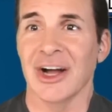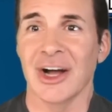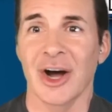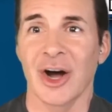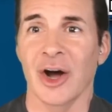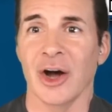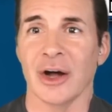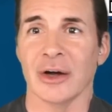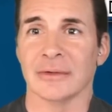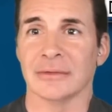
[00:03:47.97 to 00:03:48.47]

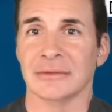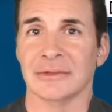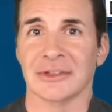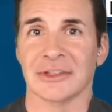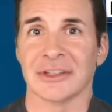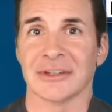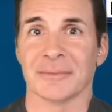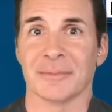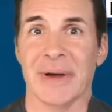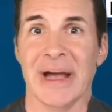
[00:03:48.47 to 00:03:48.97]
Oh,
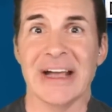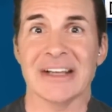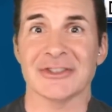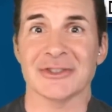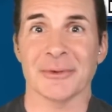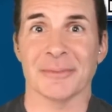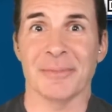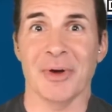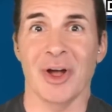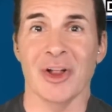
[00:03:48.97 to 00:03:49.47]

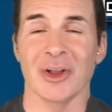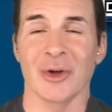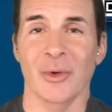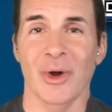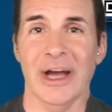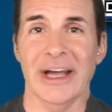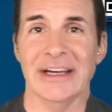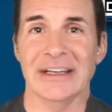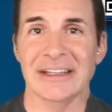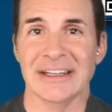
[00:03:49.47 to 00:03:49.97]
Pastor Paula
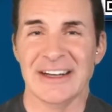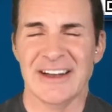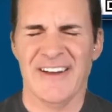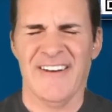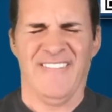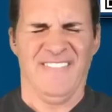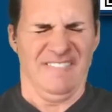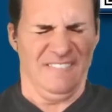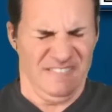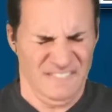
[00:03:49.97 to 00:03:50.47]
White.
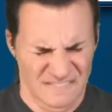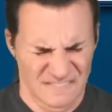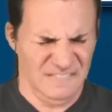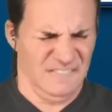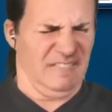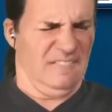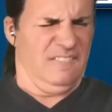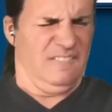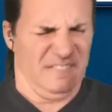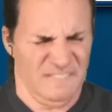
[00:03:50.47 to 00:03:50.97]

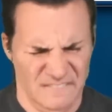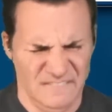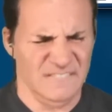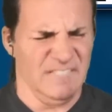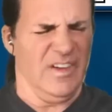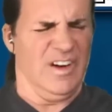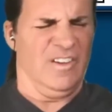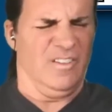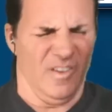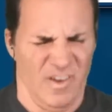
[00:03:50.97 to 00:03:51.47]
Mm,
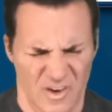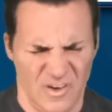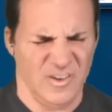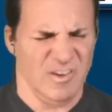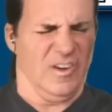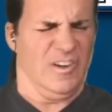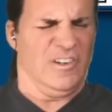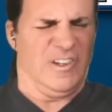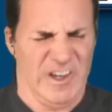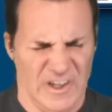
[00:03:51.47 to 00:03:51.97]
mm,
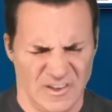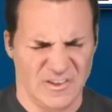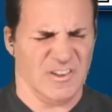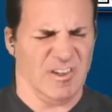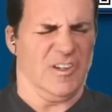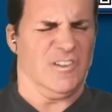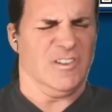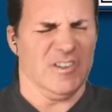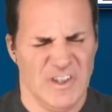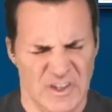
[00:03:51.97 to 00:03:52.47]
oh, get
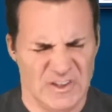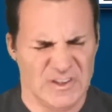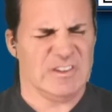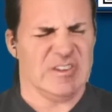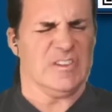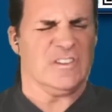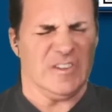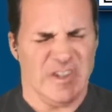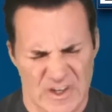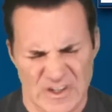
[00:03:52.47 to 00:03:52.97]
the
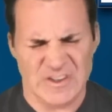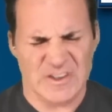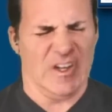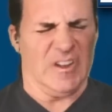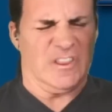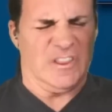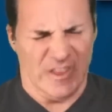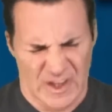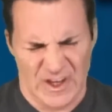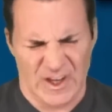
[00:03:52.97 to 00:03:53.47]
Jesus in
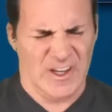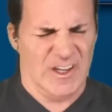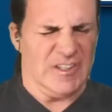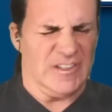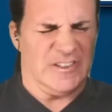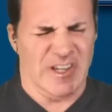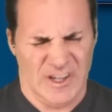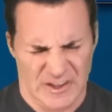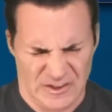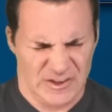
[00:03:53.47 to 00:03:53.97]
the thing
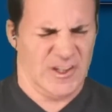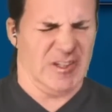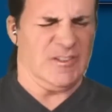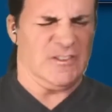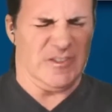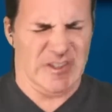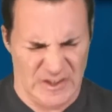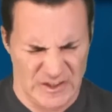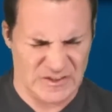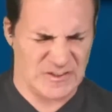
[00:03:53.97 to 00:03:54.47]
and get the
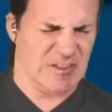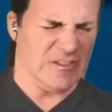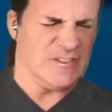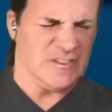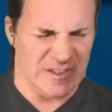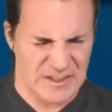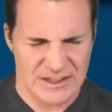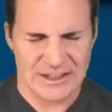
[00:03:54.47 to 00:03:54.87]
Jesus.